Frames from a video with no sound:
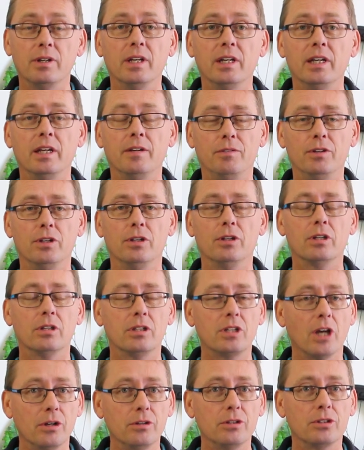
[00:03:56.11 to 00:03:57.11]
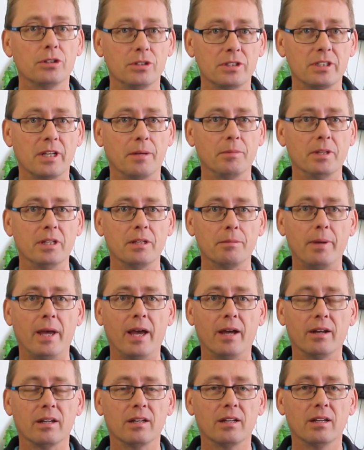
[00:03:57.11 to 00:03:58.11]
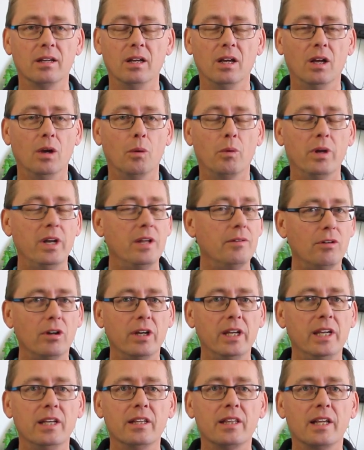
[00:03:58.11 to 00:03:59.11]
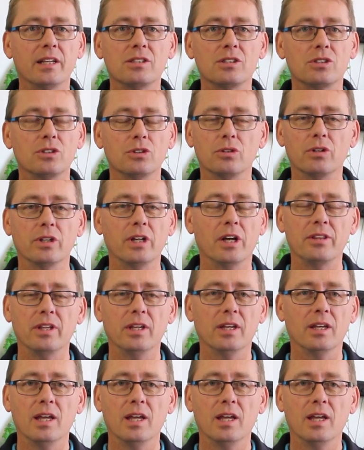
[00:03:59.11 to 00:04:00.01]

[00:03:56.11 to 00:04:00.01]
if you don't do something about it. Whenever I hear that story, I think